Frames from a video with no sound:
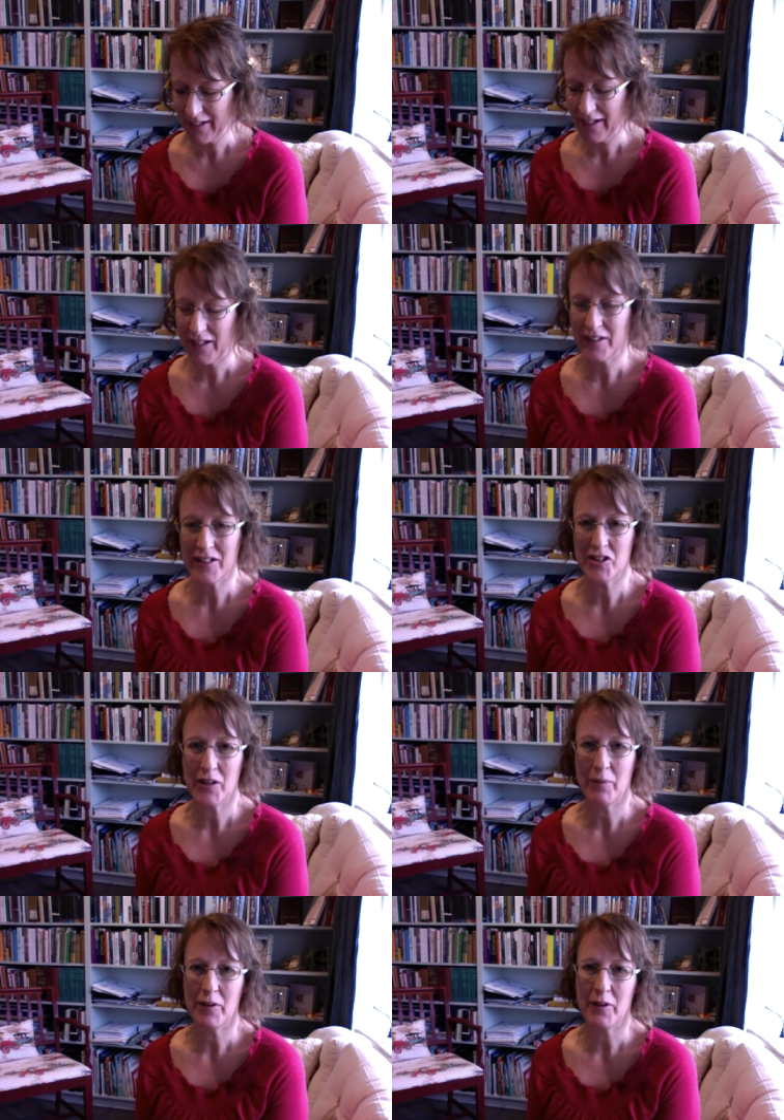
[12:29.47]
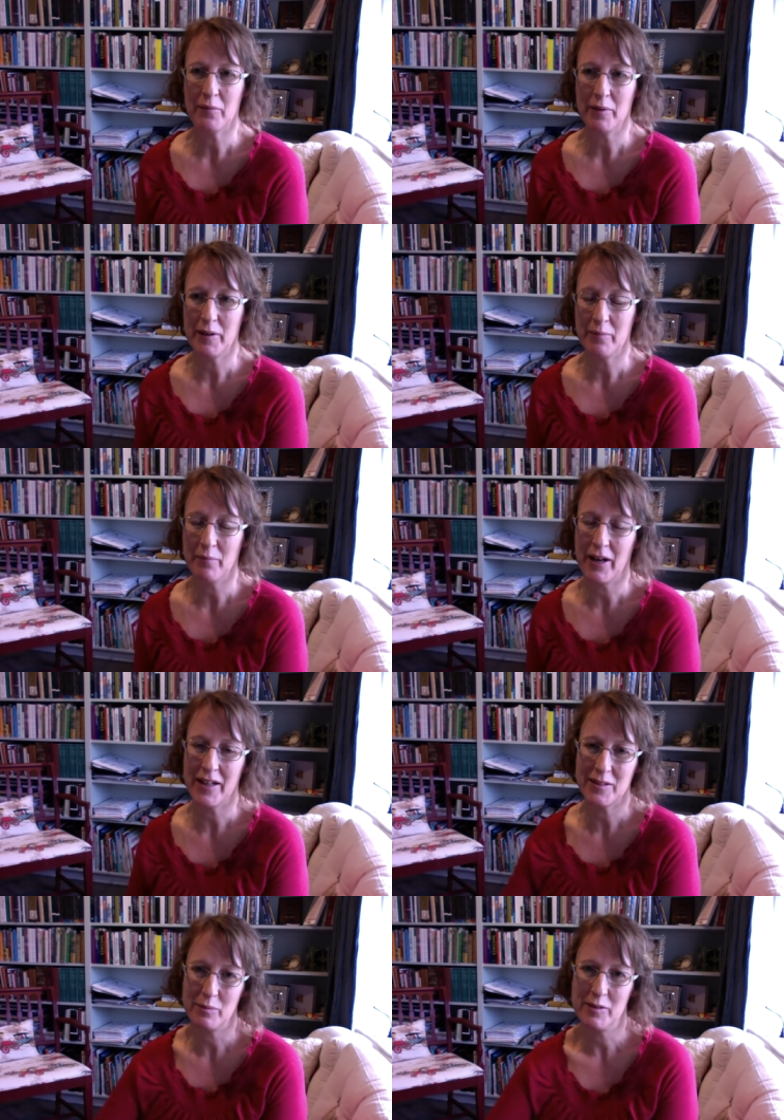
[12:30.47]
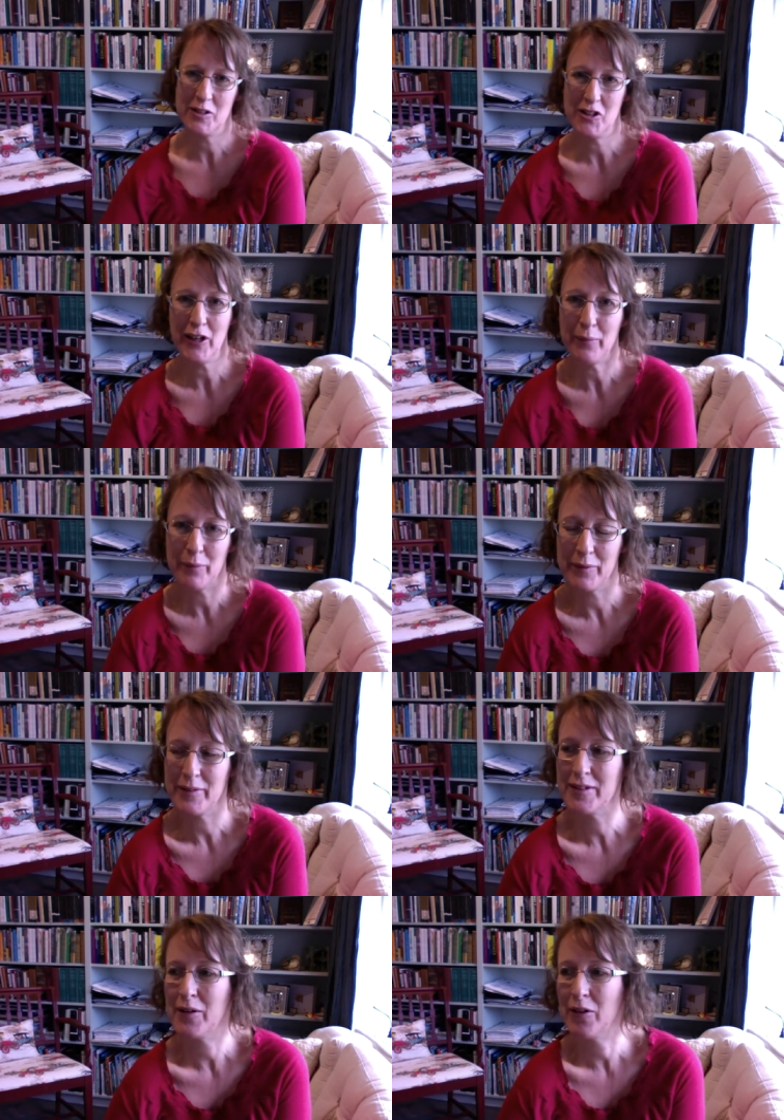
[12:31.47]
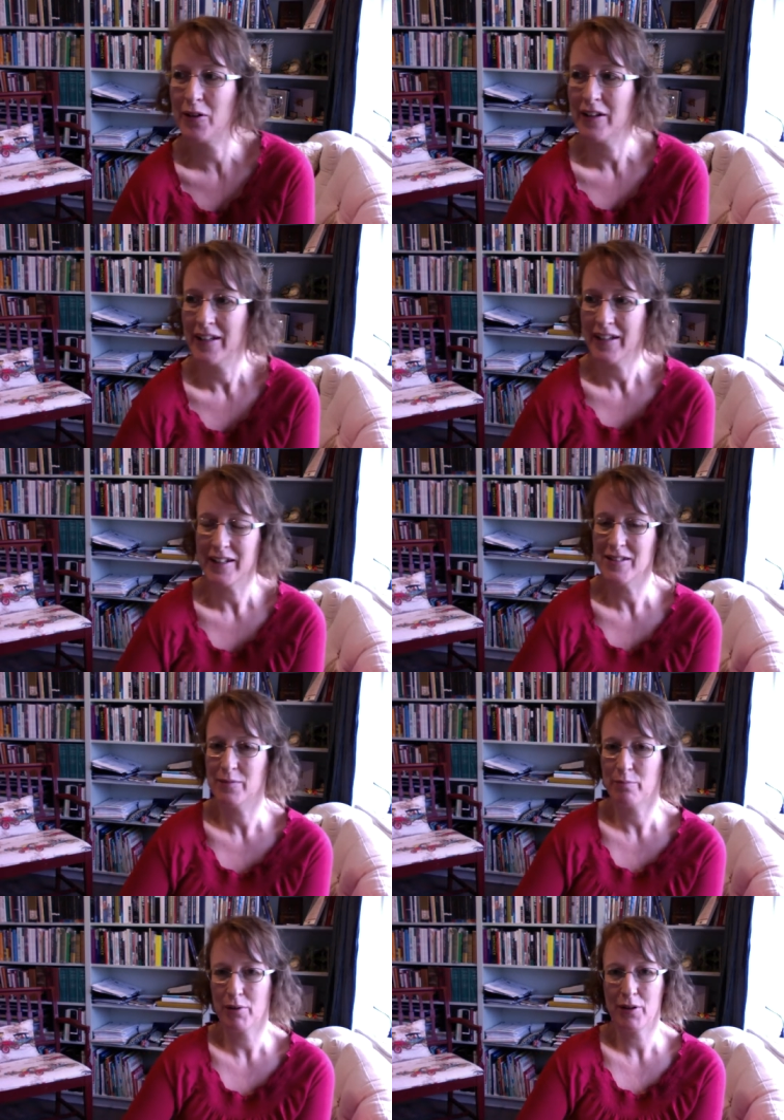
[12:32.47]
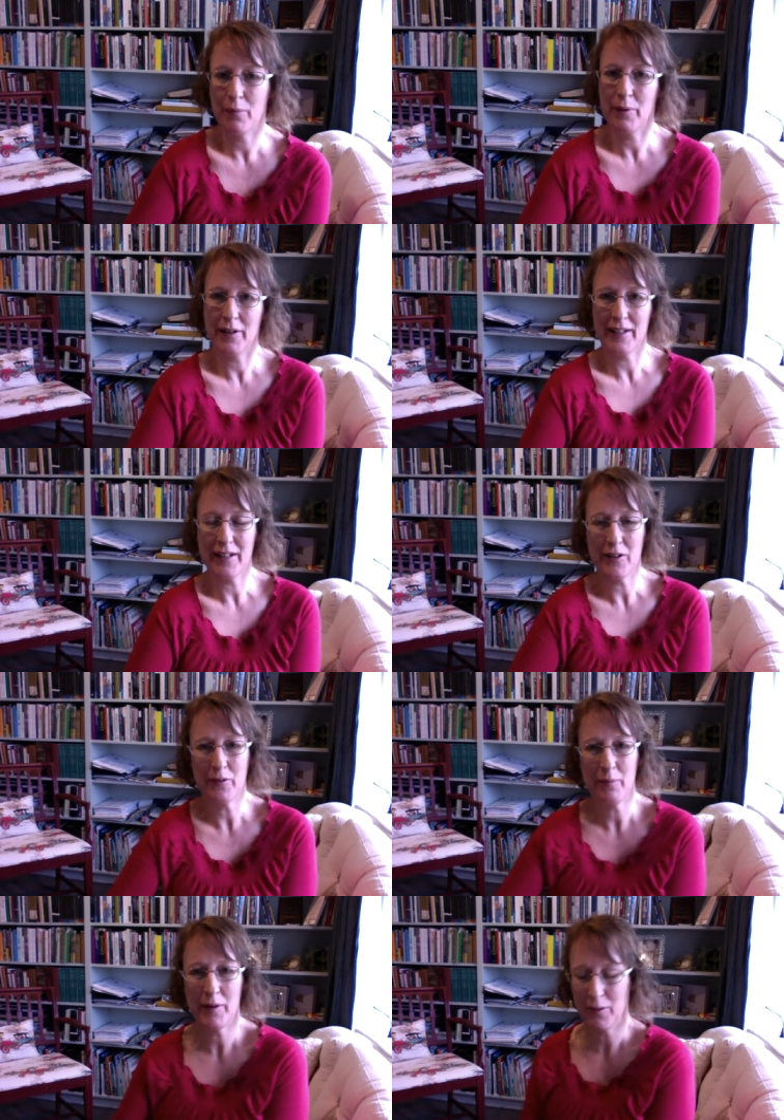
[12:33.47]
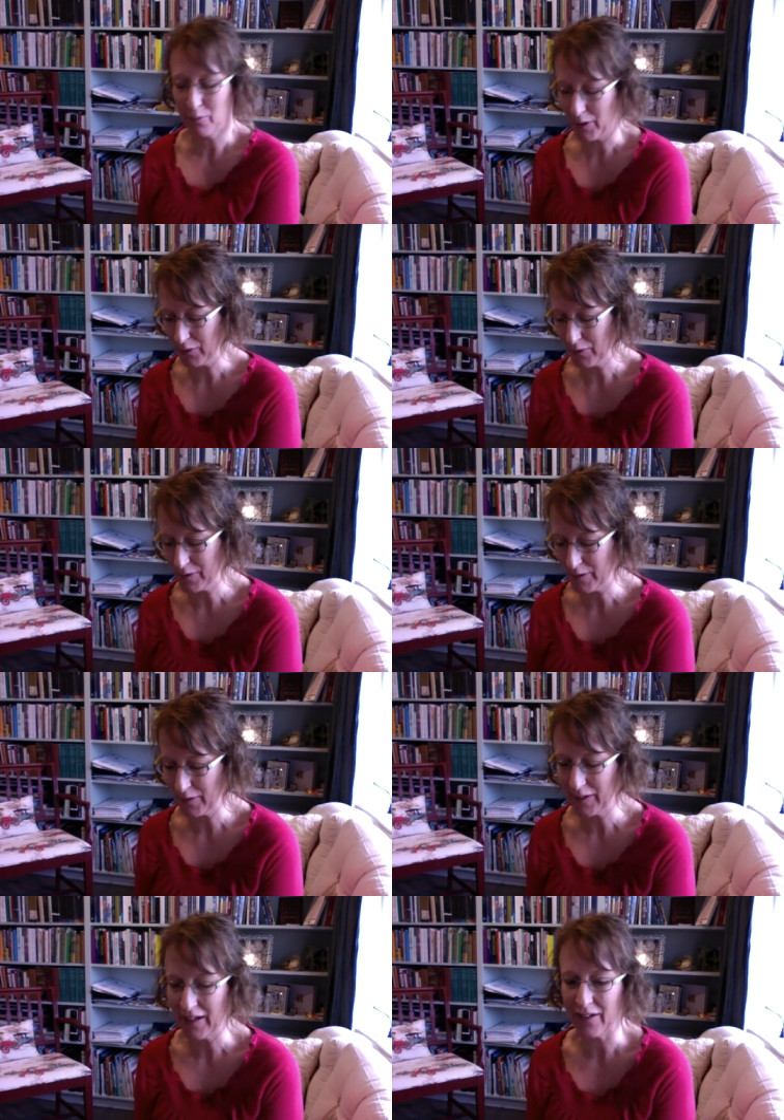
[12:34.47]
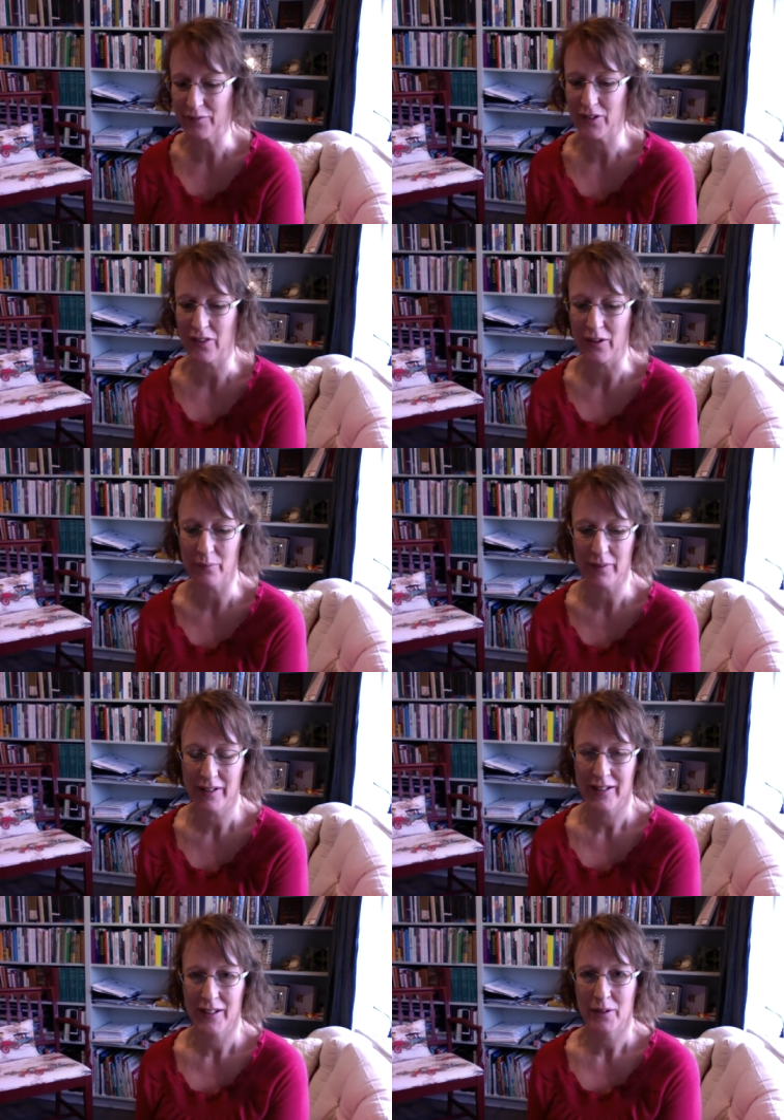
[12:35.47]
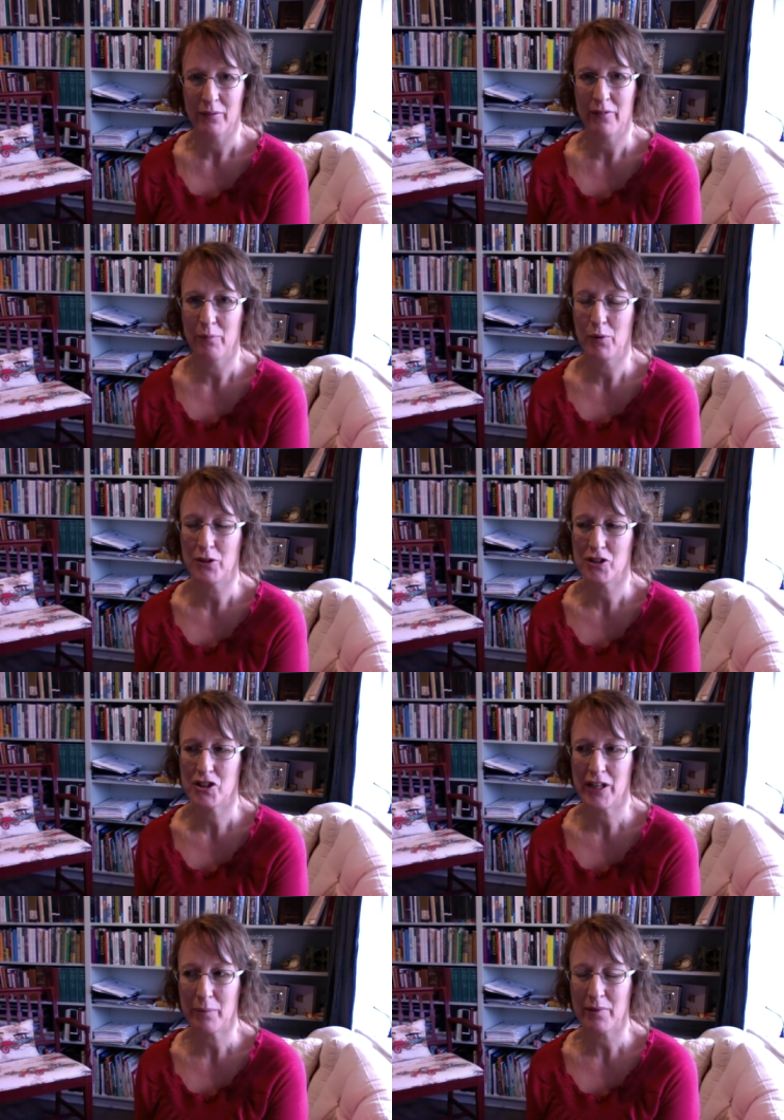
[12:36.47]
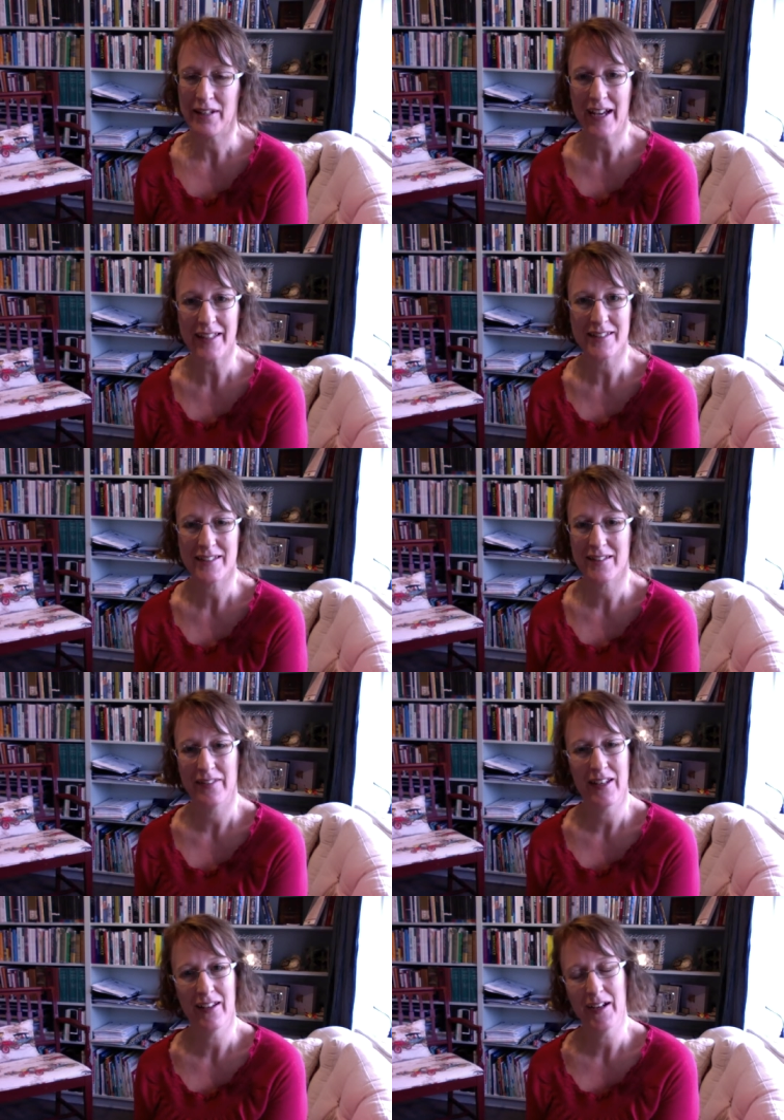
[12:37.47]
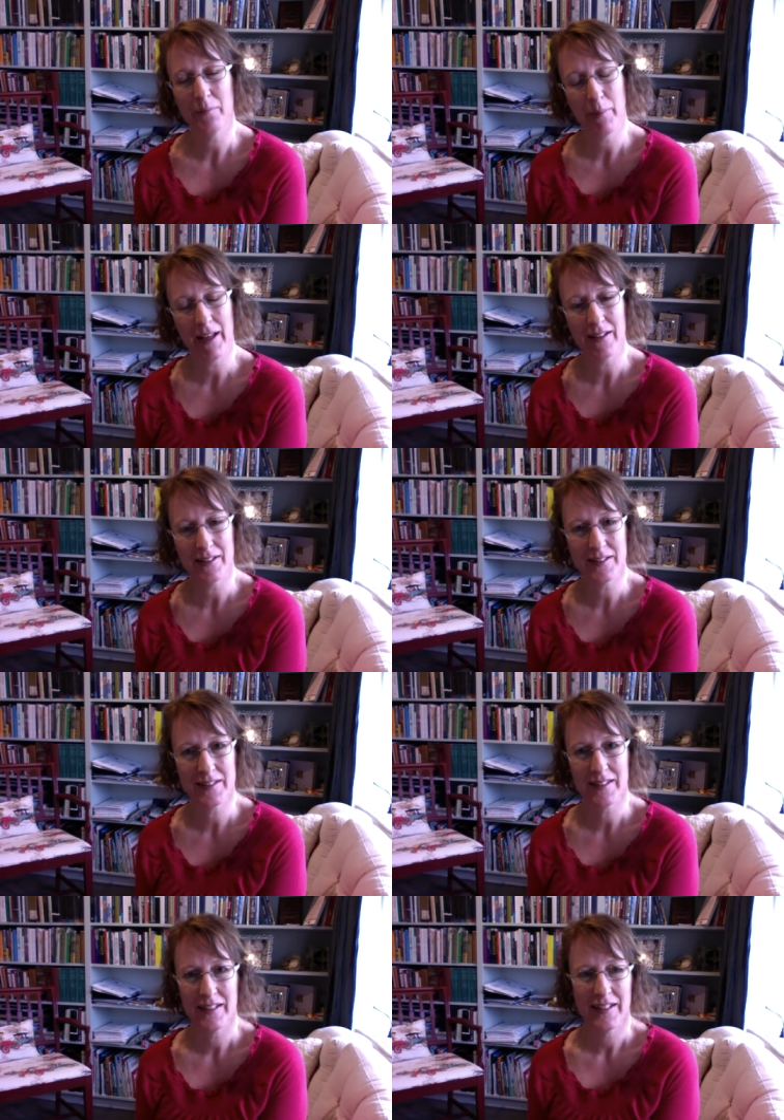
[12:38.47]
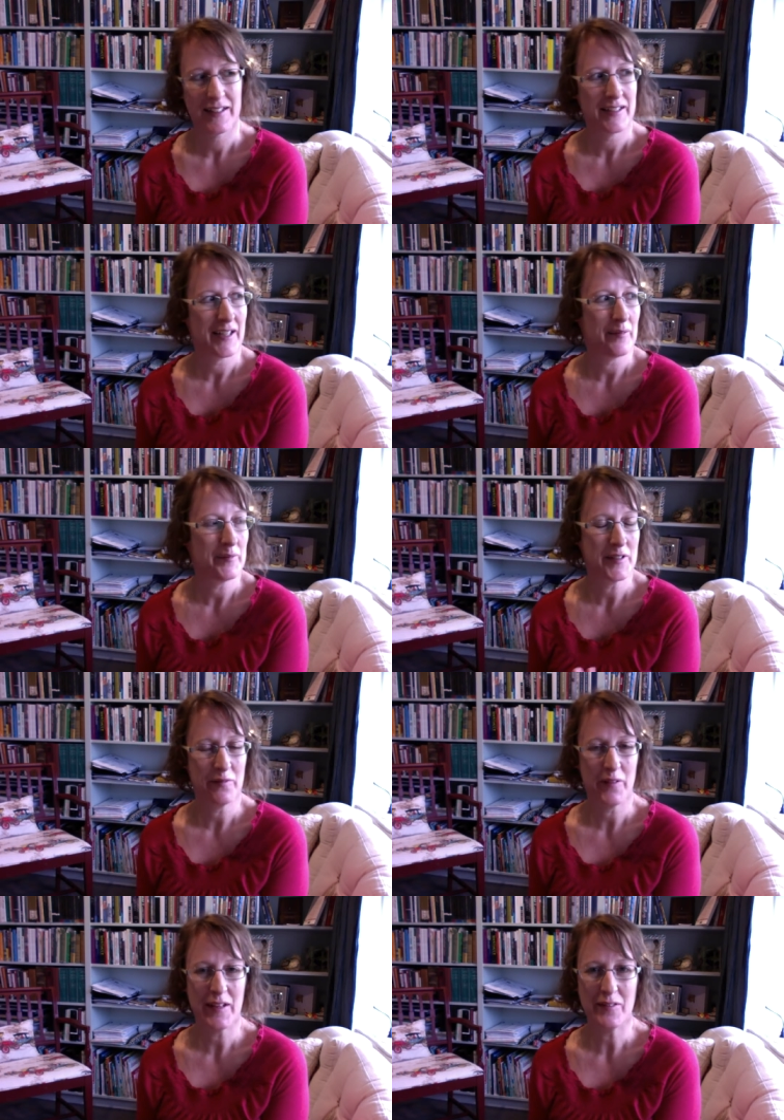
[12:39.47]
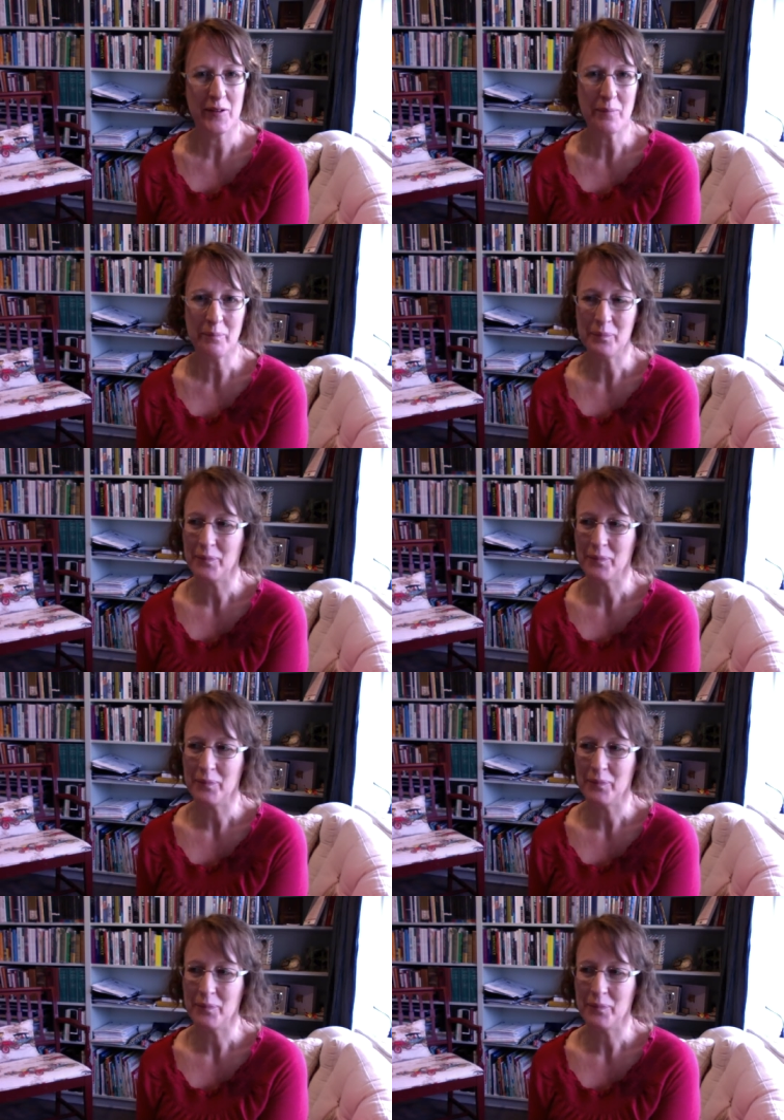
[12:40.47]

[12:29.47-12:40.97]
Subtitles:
And these sheep are going to be my husband's sheep, so he's predominantly going to be the one who's looking after them. We've bought sheep nuts, they're like pellets, to feed them,